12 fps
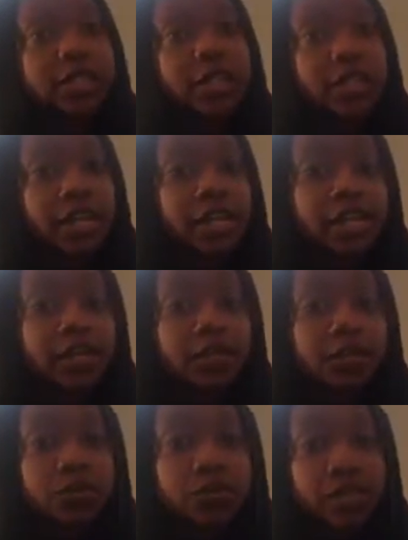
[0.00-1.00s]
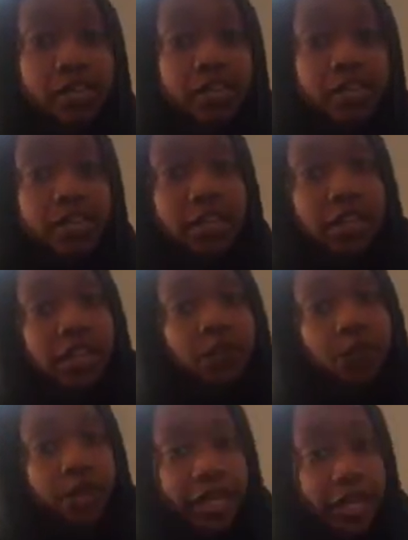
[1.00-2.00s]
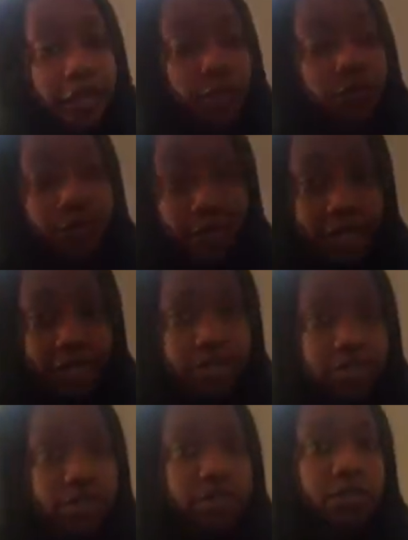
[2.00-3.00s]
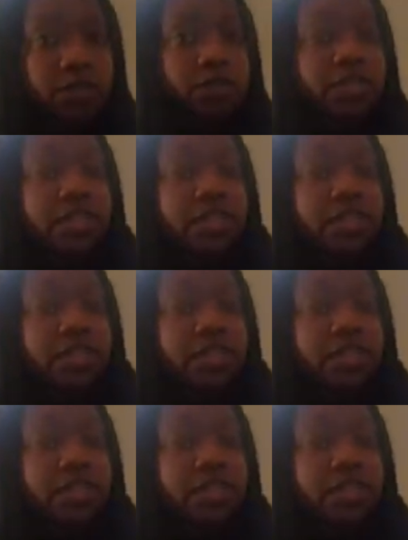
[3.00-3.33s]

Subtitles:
and he would wait and wait and wait until